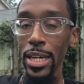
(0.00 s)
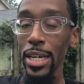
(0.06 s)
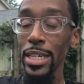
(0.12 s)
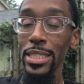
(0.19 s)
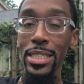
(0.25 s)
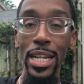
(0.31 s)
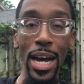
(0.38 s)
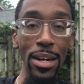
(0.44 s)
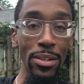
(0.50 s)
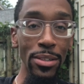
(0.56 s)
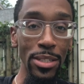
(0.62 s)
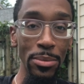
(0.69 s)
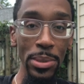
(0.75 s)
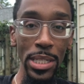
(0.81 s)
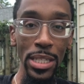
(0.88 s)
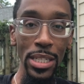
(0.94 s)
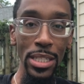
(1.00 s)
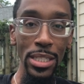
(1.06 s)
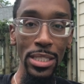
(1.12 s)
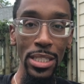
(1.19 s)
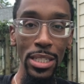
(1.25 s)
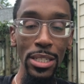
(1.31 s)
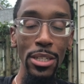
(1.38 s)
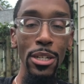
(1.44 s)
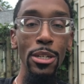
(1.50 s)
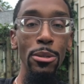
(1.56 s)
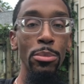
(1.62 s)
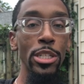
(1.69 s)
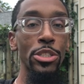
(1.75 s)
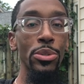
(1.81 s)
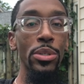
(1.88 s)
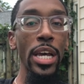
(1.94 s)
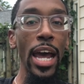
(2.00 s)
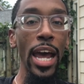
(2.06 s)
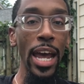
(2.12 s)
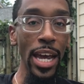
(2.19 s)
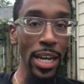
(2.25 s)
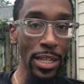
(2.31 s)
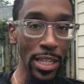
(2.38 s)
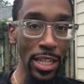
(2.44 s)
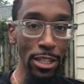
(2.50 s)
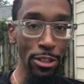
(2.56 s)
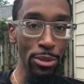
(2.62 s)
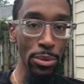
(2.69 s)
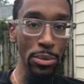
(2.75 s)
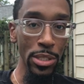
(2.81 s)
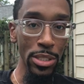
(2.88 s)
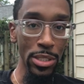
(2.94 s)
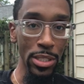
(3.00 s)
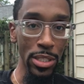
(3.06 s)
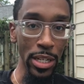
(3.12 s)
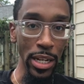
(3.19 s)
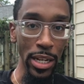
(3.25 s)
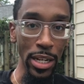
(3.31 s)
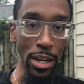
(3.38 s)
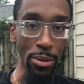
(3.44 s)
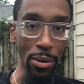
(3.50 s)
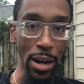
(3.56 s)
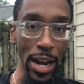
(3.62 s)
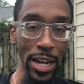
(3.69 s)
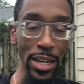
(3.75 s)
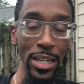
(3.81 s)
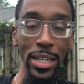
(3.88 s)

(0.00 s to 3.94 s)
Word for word: It's not gonna be easy, but you can get through this thing, all right?